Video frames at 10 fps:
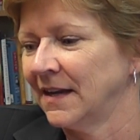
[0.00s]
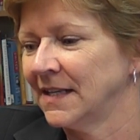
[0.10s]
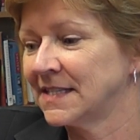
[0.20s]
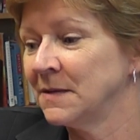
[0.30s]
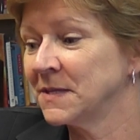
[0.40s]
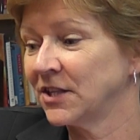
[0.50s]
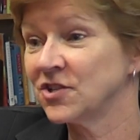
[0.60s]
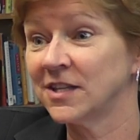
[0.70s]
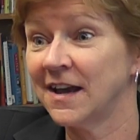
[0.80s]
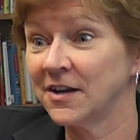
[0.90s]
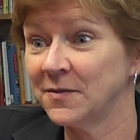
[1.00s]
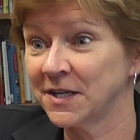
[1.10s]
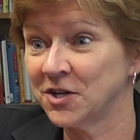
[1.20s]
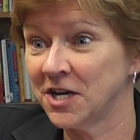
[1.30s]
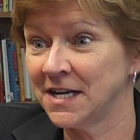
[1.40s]
It seems like there's a lot
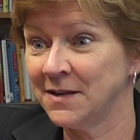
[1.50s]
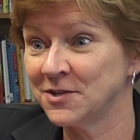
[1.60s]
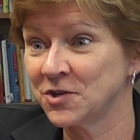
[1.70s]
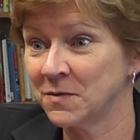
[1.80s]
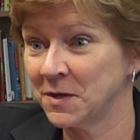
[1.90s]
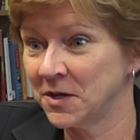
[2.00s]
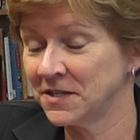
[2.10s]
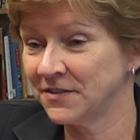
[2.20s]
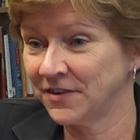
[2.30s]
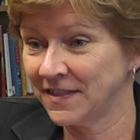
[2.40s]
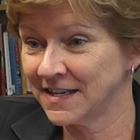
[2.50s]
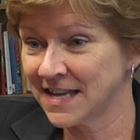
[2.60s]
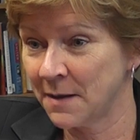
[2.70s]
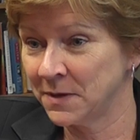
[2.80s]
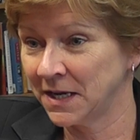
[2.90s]
going on. He was showing me all the different things
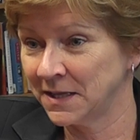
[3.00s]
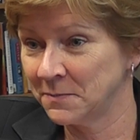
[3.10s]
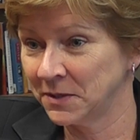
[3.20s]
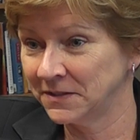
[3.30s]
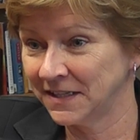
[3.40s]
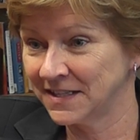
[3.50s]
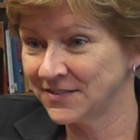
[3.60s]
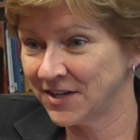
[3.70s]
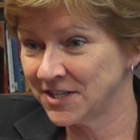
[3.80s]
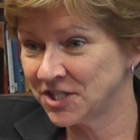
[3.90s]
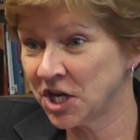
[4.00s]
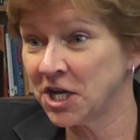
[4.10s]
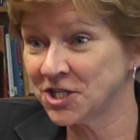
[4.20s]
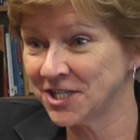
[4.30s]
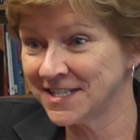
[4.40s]
happening in the building as far as
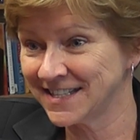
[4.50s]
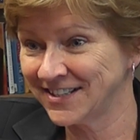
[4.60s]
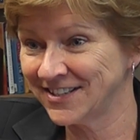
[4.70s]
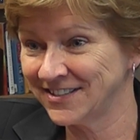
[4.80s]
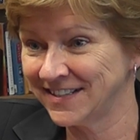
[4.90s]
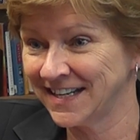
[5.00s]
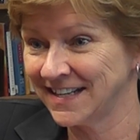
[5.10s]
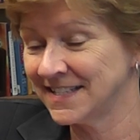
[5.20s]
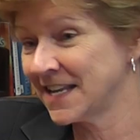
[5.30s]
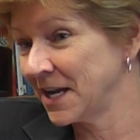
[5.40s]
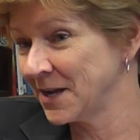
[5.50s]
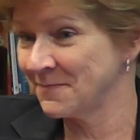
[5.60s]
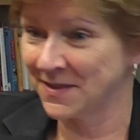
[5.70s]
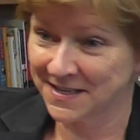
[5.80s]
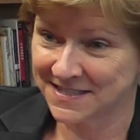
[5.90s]
changes occurring and setting
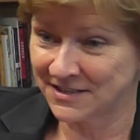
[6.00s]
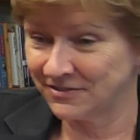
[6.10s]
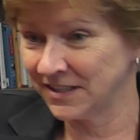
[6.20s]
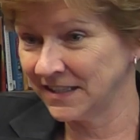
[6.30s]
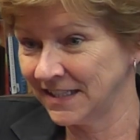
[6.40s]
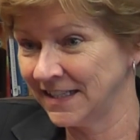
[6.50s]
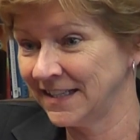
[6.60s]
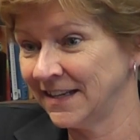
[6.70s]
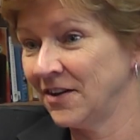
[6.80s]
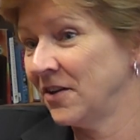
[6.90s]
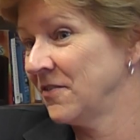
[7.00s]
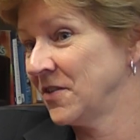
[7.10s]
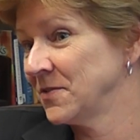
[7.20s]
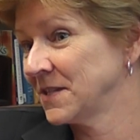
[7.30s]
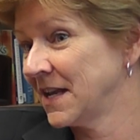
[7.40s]
up things differently and all of
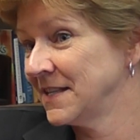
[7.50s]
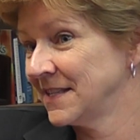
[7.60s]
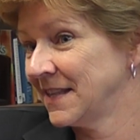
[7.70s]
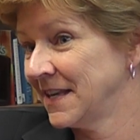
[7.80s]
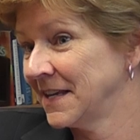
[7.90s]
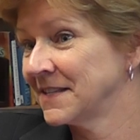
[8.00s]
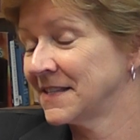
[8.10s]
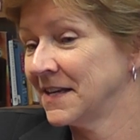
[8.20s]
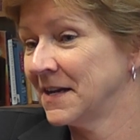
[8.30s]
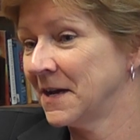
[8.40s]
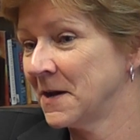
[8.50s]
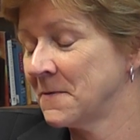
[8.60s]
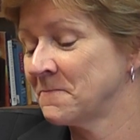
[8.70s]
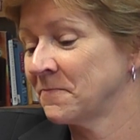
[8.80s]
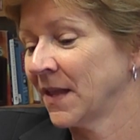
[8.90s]
those kinds of things.
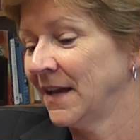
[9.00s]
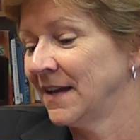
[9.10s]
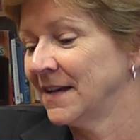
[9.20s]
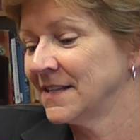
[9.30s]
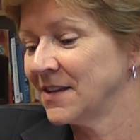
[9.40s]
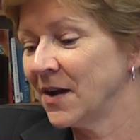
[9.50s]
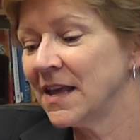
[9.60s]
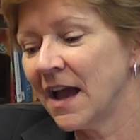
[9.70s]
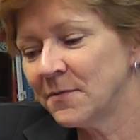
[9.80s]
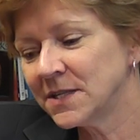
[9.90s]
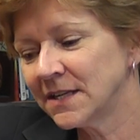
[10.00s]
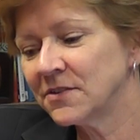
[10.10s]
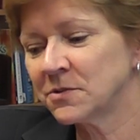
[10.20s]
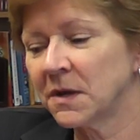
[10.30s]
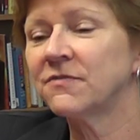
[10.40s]
So I would say
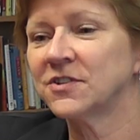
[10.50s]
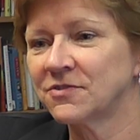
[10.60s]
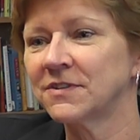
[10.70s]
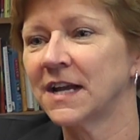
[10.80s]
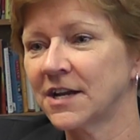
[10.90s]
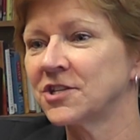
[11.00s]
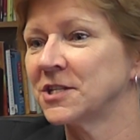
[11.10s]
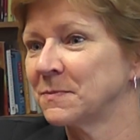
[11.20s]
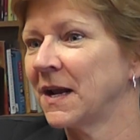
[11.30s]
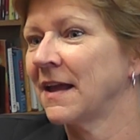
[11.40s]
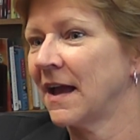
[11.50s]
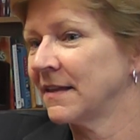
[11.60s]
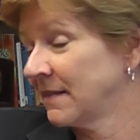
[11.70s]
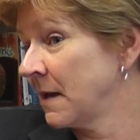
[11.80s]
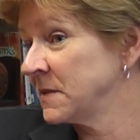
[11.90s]
those are my first reactions, but
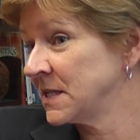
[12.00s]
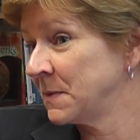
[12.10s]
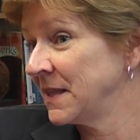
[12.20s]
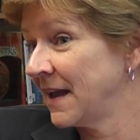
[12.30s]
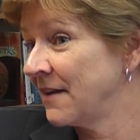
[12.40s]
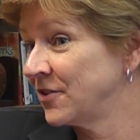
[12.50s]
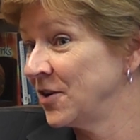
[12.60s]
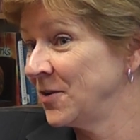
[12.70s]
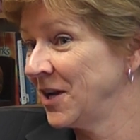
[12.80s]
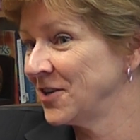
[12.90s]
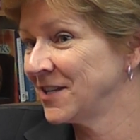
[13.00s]
I'm going to spend the afternoon here